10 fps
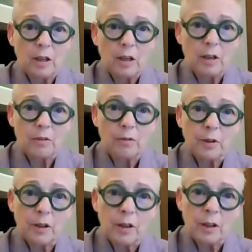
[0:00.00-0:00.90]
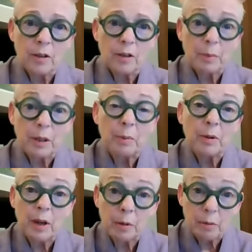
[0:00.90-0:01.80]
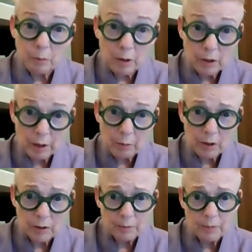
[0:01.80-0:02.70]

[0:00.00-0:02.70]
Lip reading: of the people that I was working with,